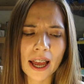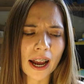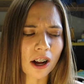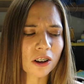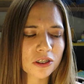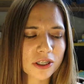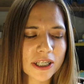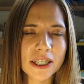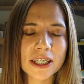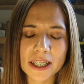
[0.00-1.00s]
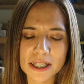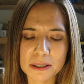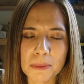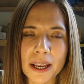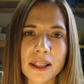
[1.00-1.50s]
I also didn't get to
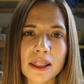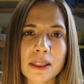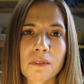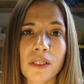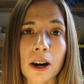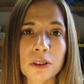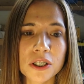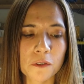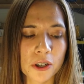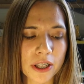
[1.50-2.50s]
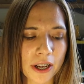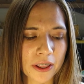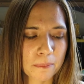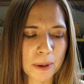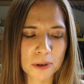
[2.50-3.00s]
make flowers for the
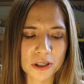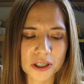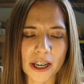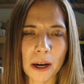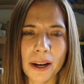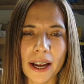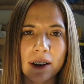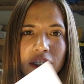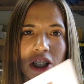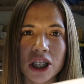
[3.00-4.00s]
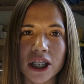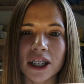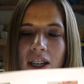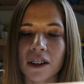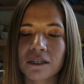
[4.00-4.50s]
other members, so now I have a
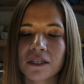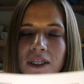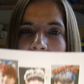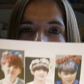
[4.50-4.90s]
sheet of